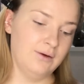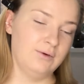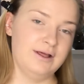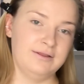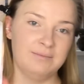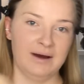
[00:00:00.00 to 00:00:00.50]

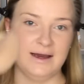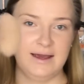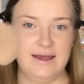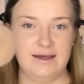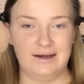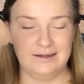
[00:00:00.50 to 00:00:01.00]
With my
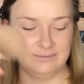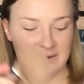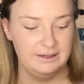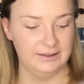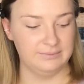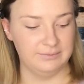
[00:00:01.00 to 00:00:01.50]
IT
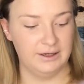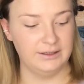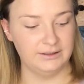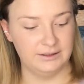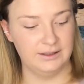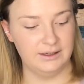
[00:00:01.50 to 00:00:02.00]
Cosmetics brush,